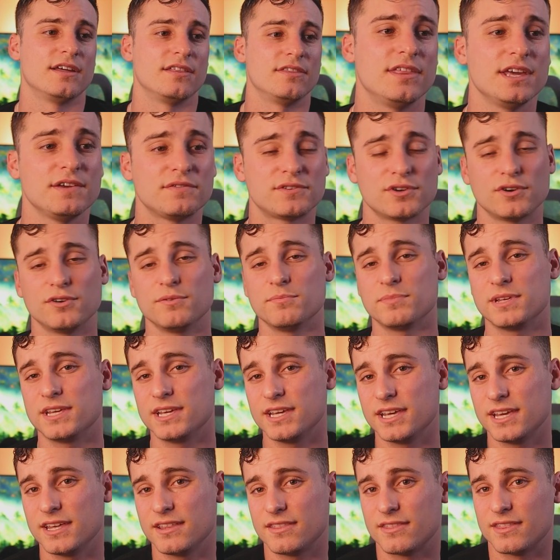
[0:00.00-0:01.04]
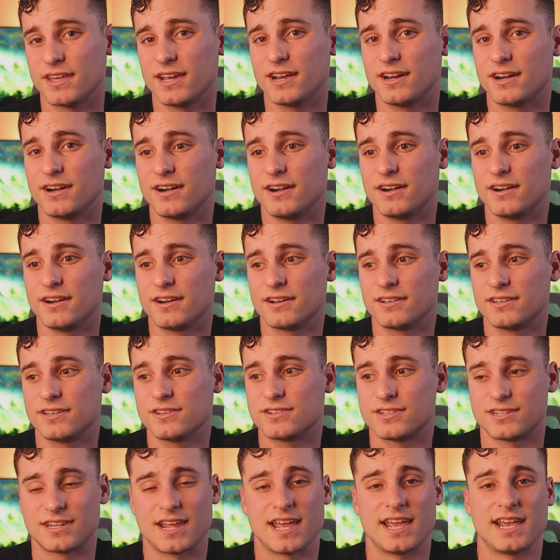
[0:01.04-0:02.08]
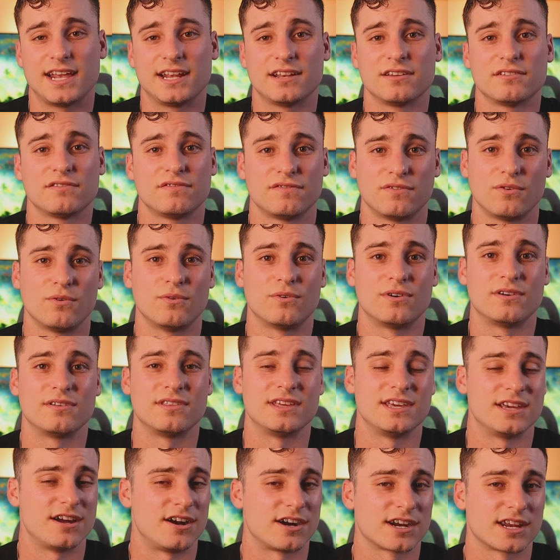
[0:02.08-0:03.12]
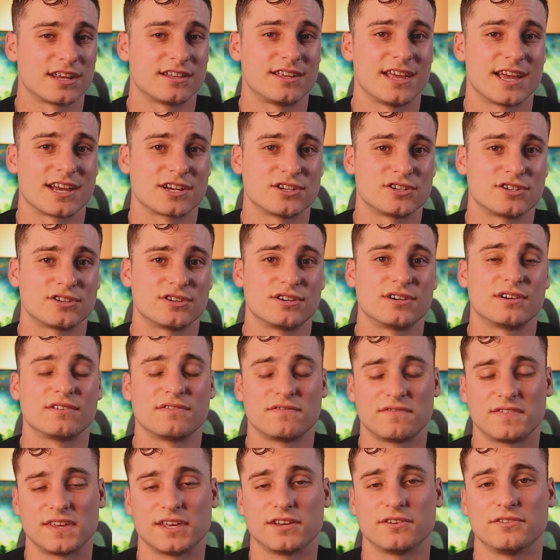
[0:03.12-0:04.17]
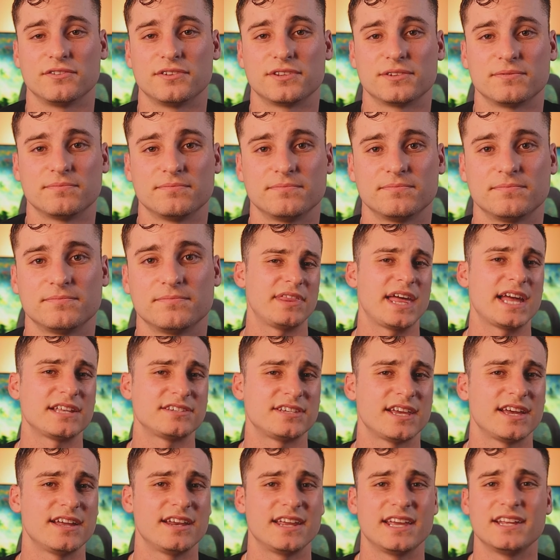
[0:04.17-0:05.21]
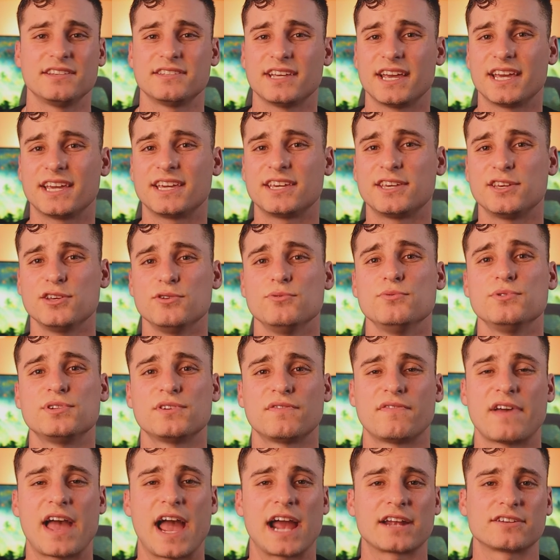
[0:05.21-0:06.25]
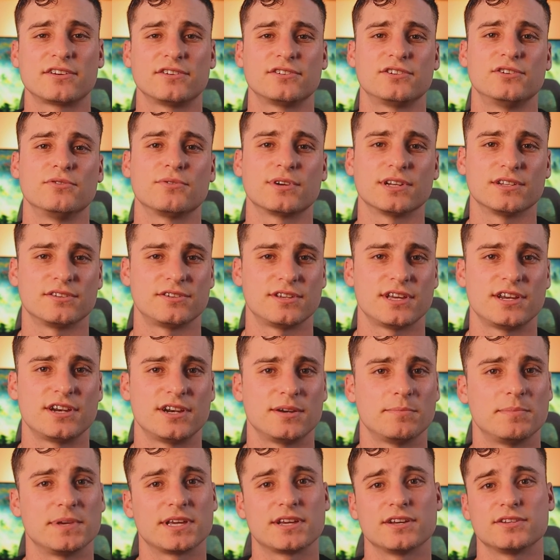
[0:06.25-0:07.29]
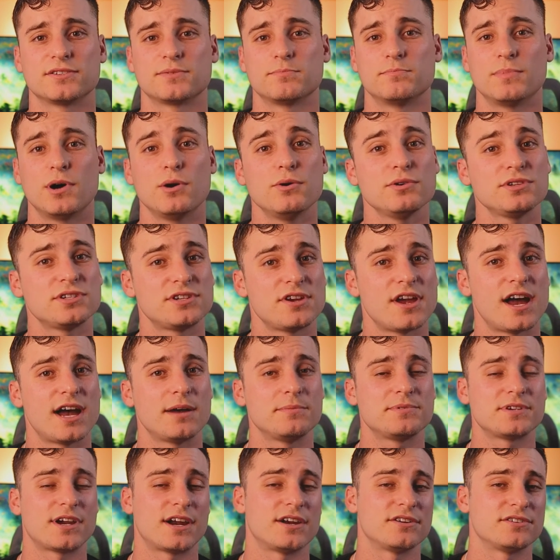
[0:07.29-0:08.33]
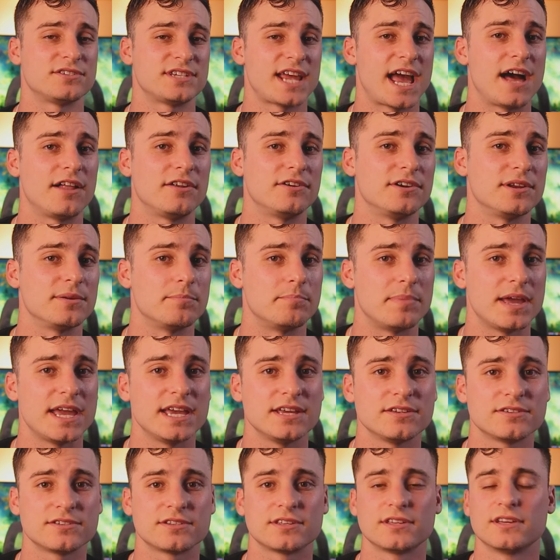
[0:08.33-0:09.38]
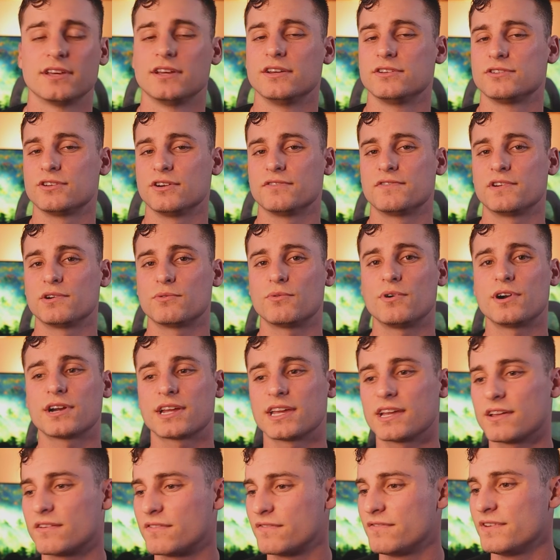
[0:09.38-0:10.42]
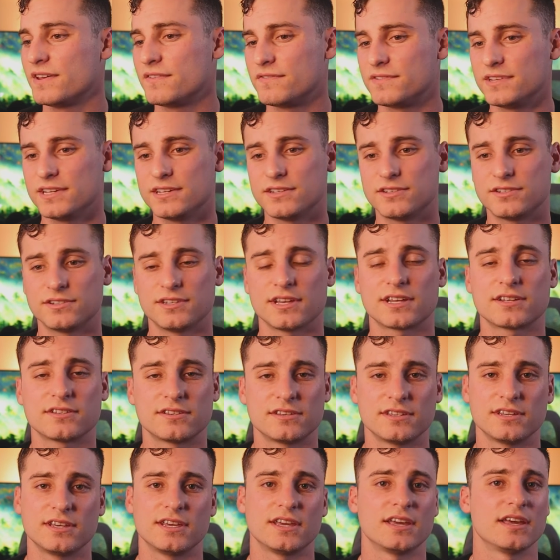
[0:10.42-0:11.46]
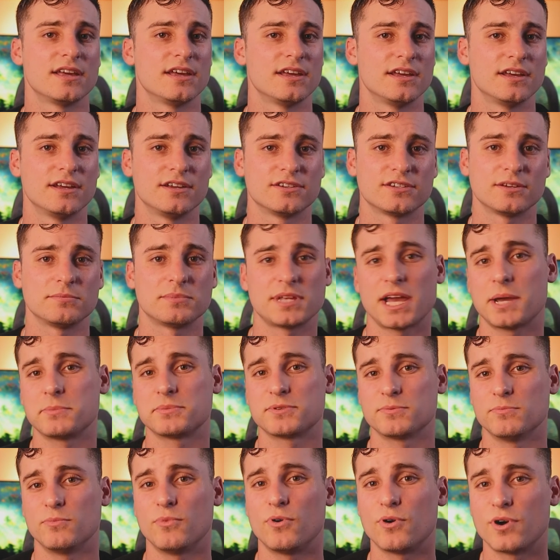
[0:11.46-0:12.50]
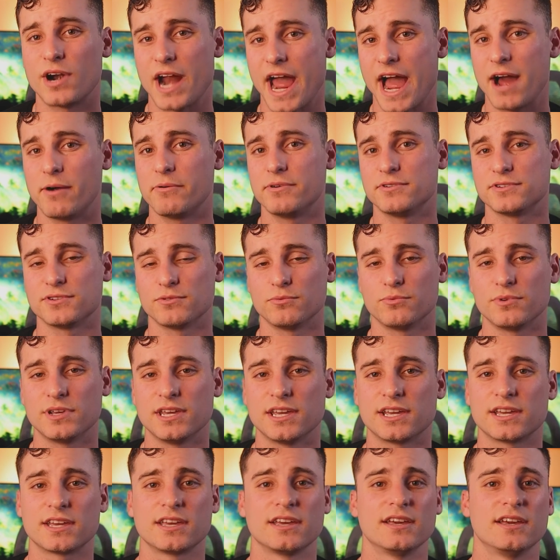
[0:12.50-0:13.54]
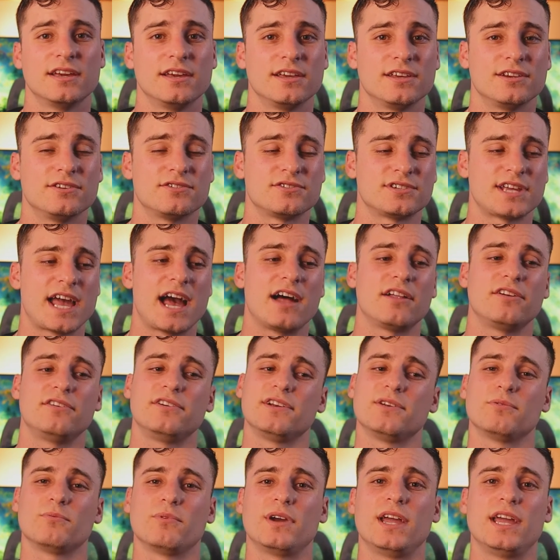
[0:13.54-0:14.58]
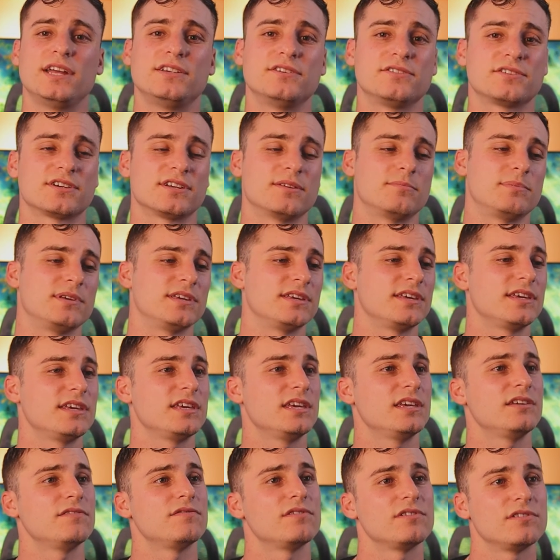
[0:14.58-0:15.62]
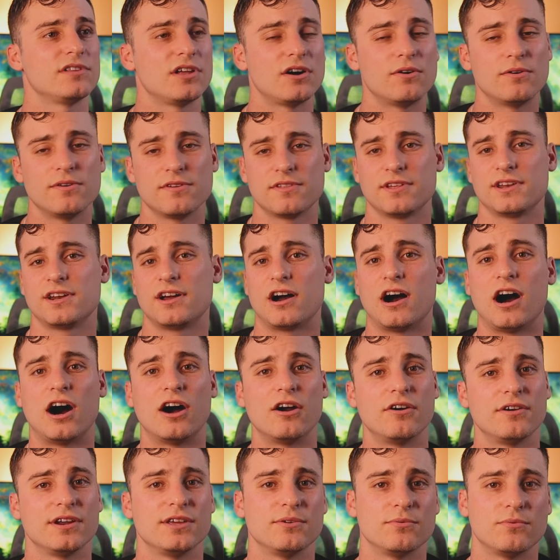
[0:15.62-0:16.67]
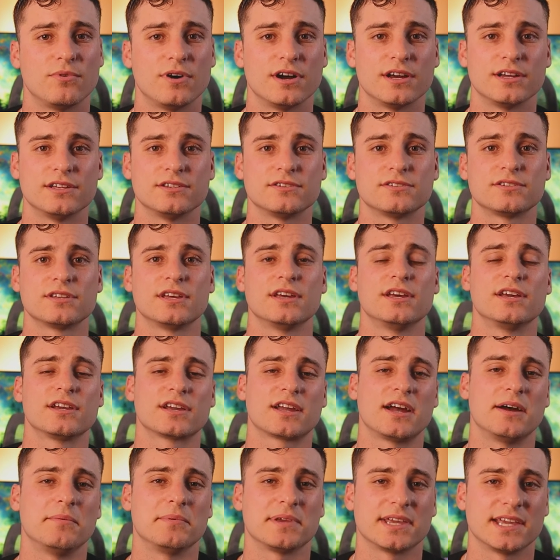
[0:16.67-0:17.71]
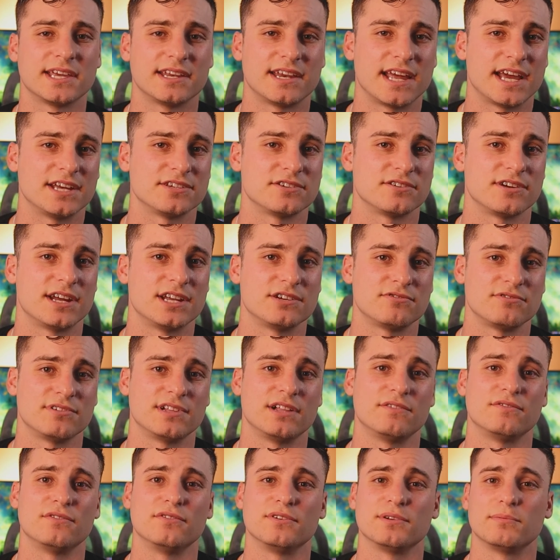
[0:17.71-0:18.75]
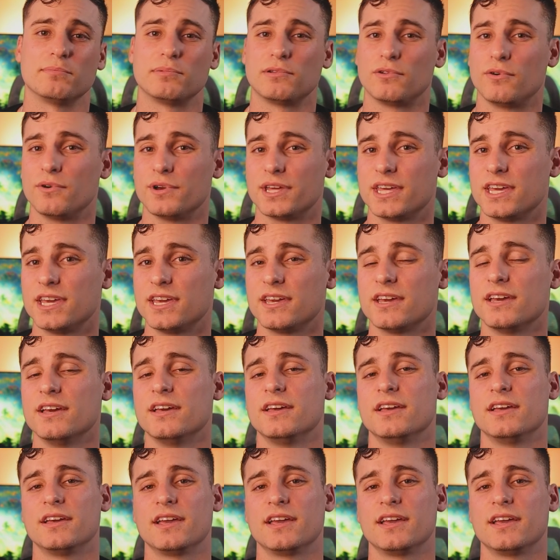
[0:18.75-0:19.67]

They've told me their disdain for the architecture field. But that said, it's a huge factor to consider because most jobs are salary based. So if you're working 50, 60, sometimes more hours a week, your salary and wage is going to be even lower than it already was coming in as an entry level employee.